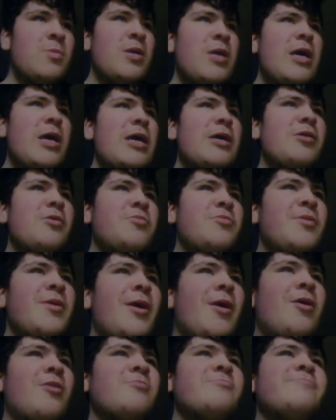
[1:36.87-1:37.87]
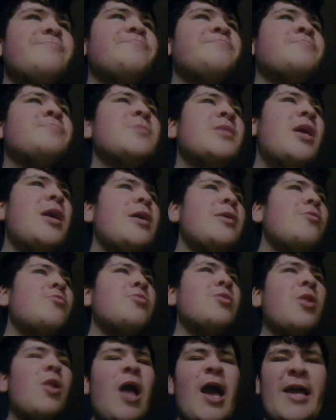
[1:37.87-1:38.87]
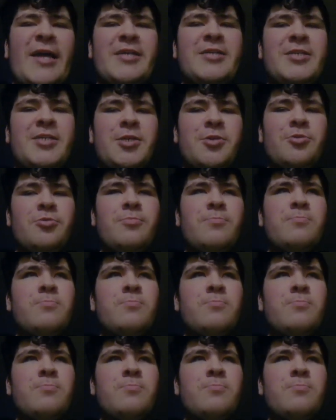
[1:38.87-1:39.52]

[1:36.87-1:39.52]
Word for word: I don't know. I don't like you.